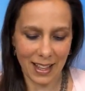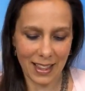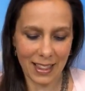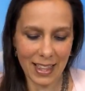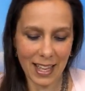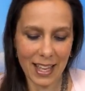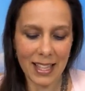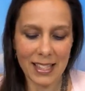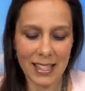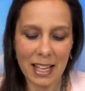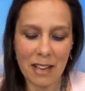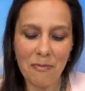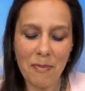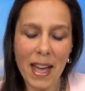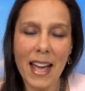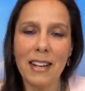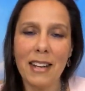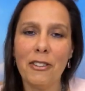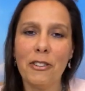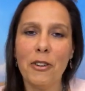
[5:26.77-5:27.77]
There's a
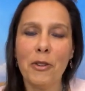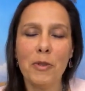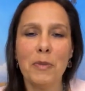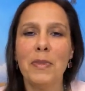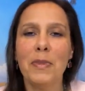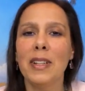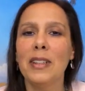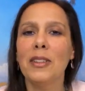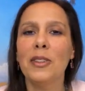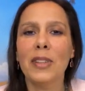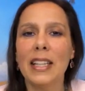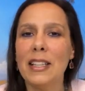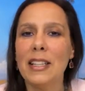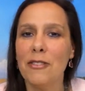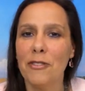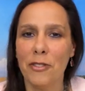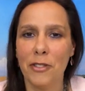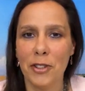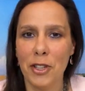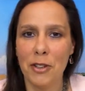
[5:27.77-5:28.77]
man or a woman looking
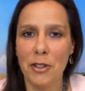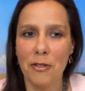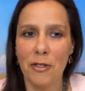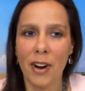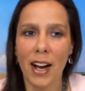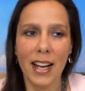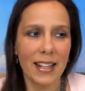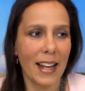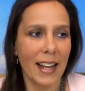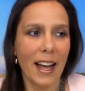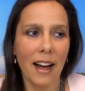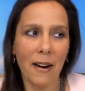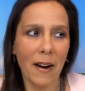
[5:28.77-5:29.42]
for you right now.